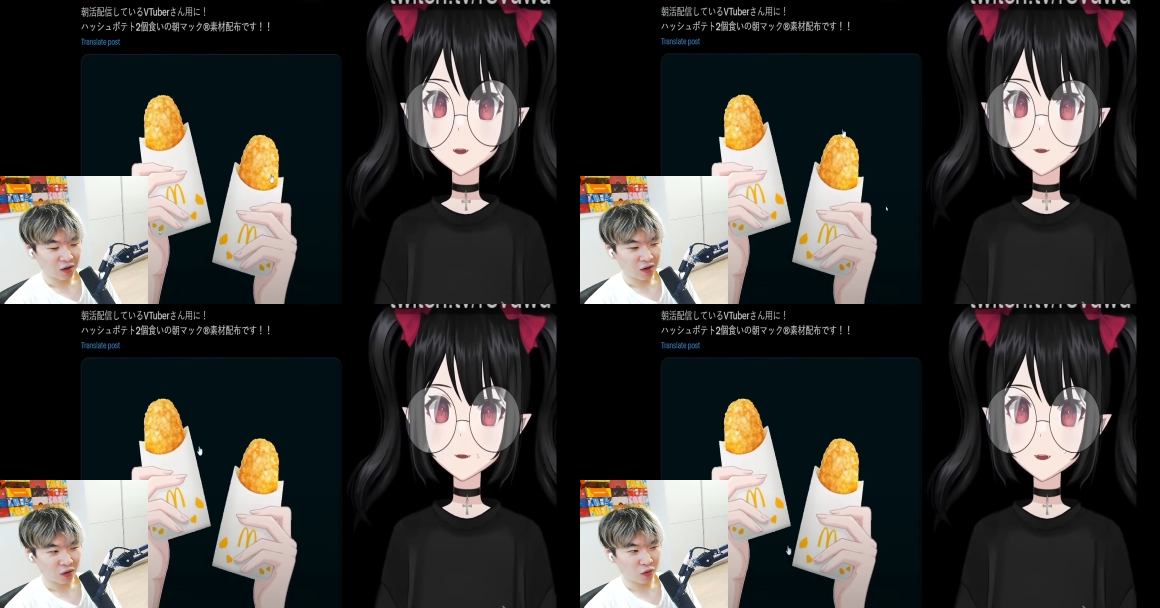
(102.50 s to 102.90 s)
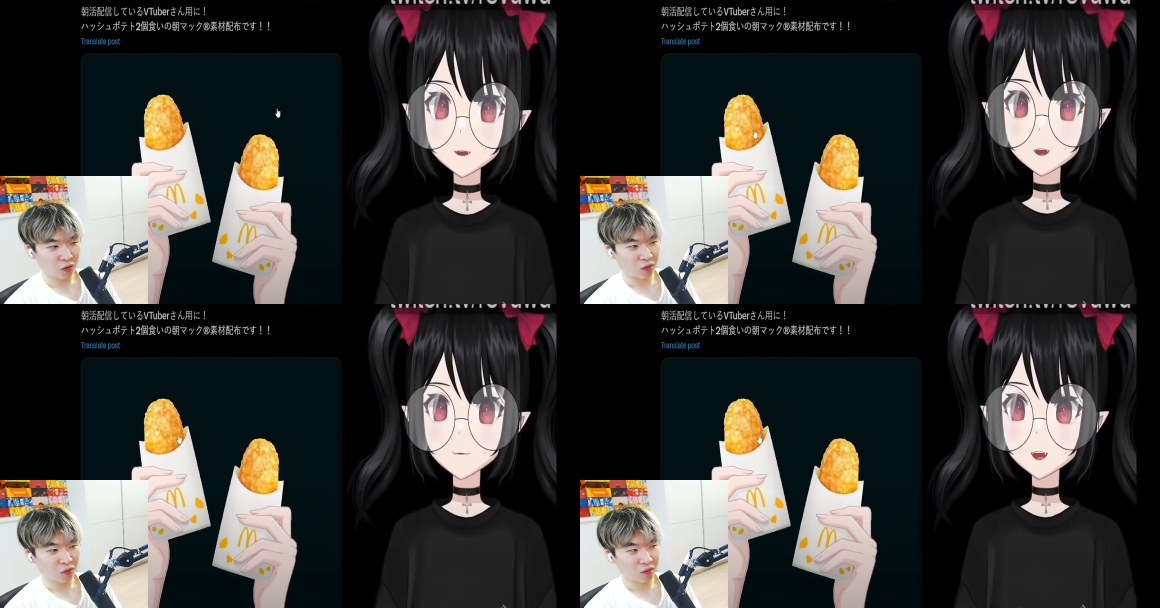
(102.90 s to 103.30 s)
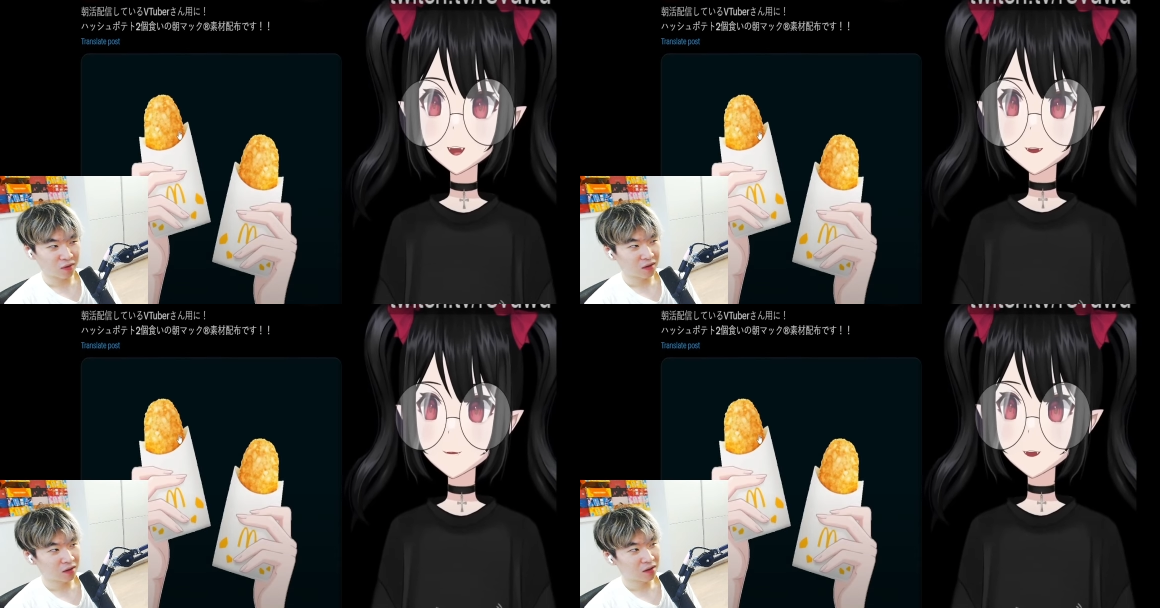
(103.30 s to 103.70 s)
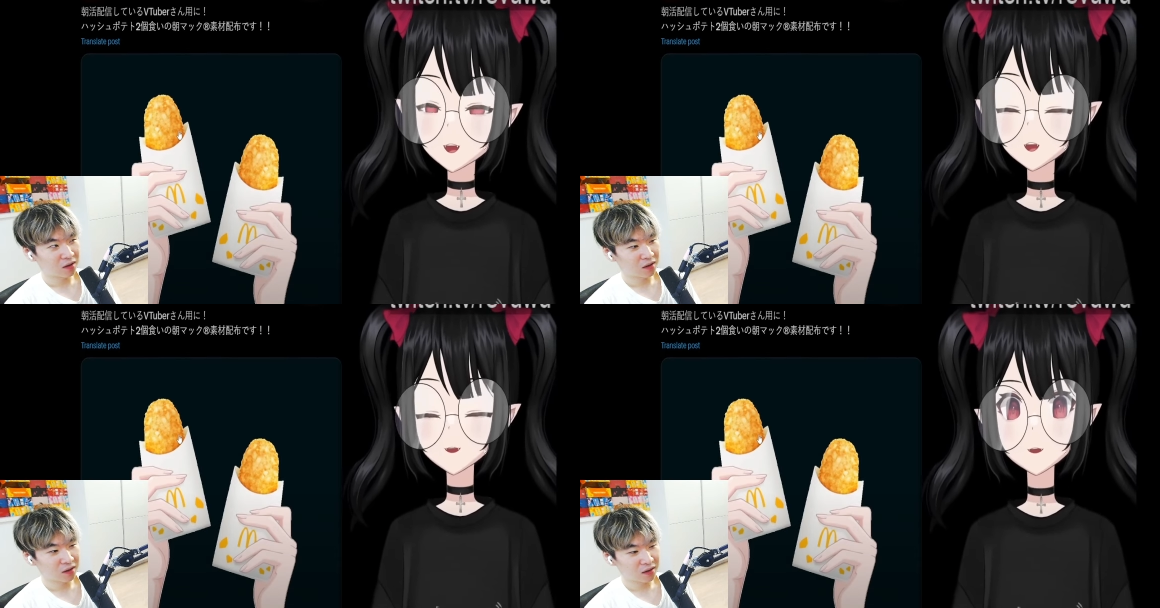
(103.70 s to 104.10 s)
Speaker 1: with a set oh. of hands that
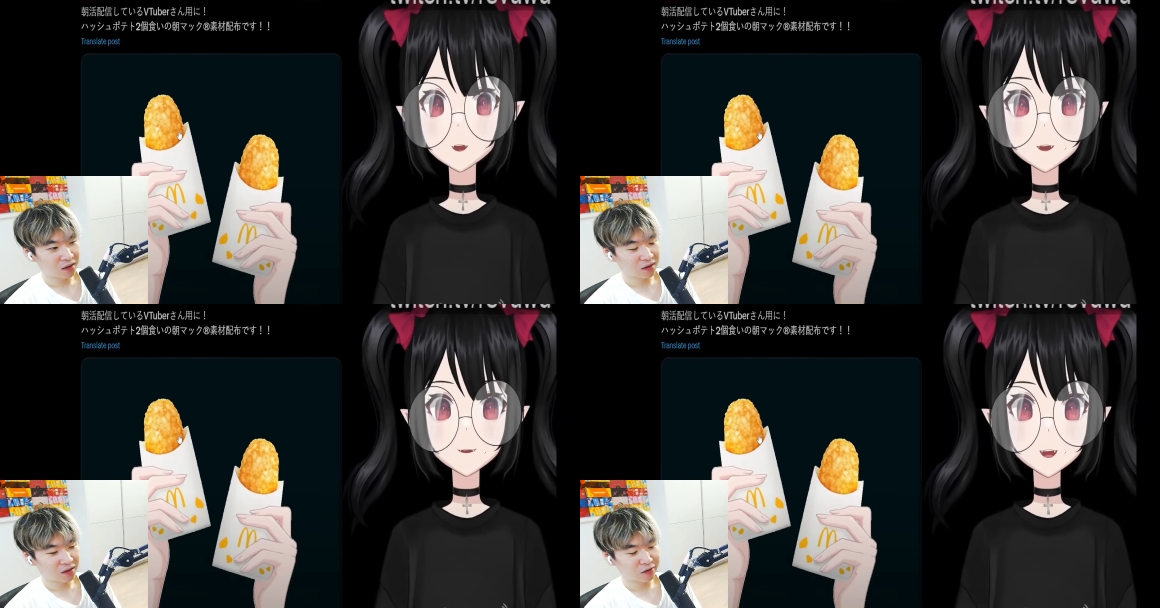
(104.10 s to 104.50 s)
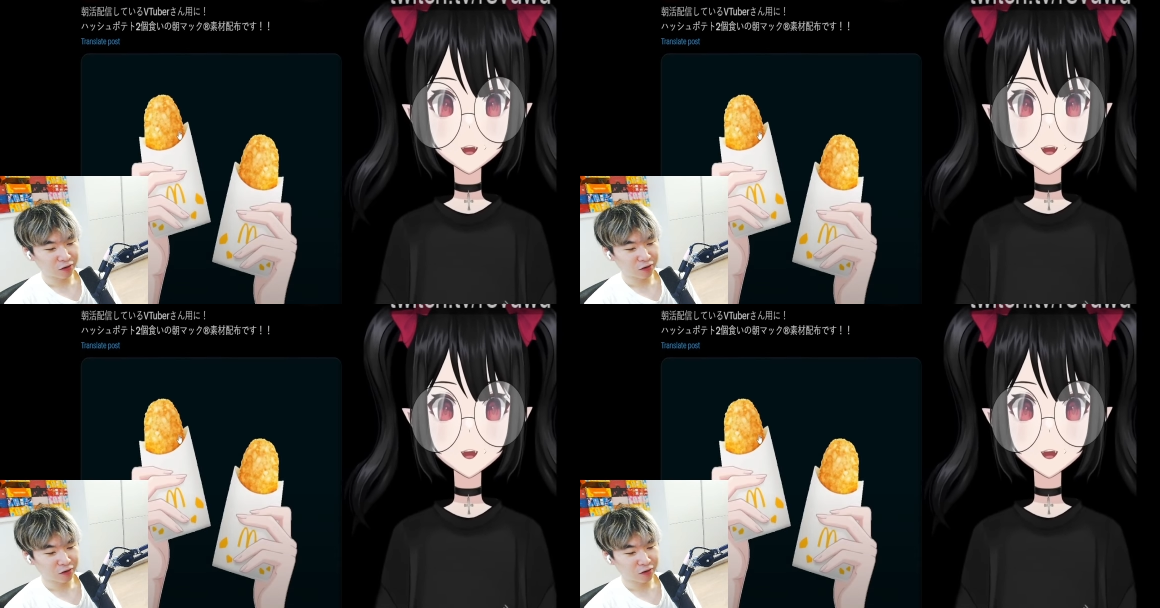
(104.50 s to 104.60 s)
you can attach Lewd.